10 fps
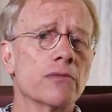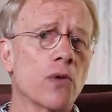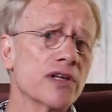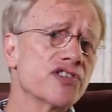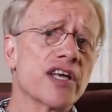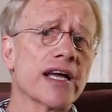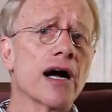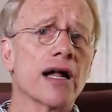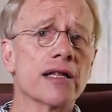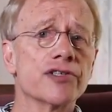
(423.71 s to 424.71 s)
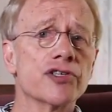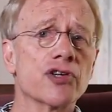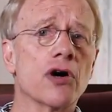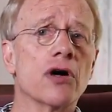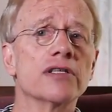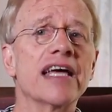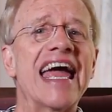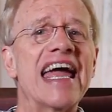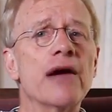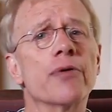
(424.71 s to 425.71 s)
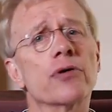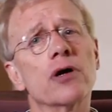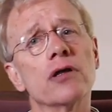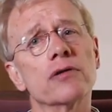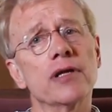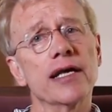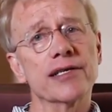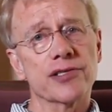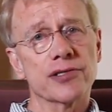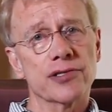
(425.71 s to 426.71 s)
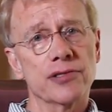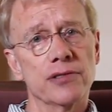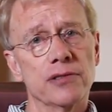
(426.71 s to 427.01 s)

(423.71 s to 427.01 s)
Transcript: one psychologist called amber-colored glasses.